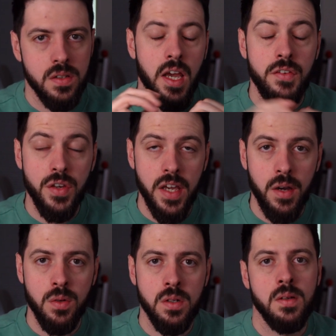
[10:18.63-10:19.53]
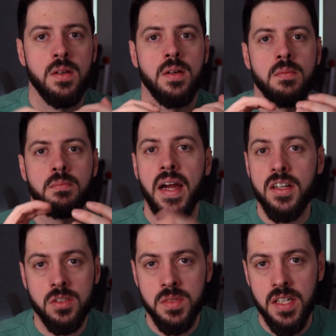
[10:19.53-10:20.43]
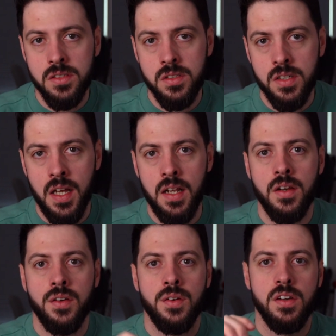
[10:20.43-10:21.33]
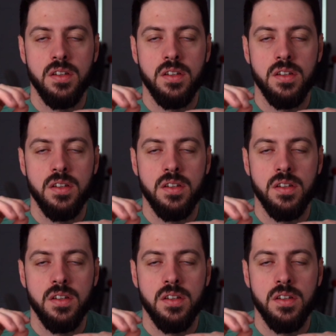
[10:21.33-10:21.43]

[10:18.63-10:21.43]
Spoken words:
If you get one, mark some days in your calendar.